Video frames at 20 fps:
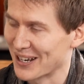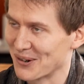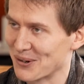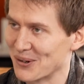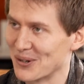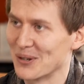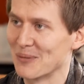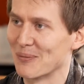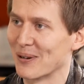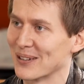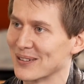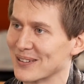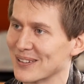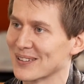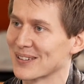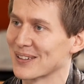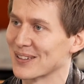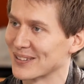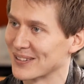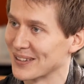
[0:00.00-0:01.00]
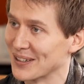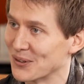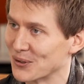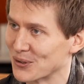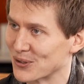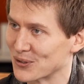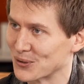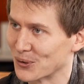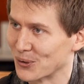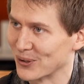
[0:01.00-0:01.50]
I heard about this casino
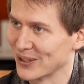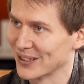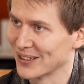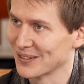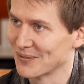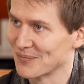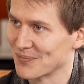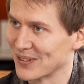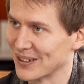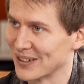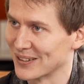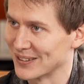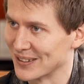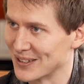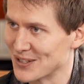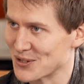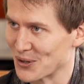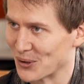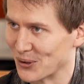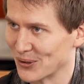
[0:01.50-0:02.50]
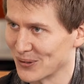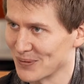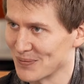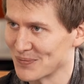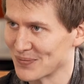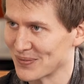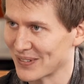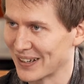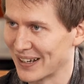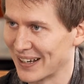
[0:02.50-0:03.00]
story in Dijon,
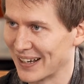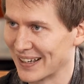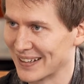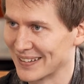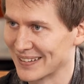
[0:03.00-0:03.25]
yeah.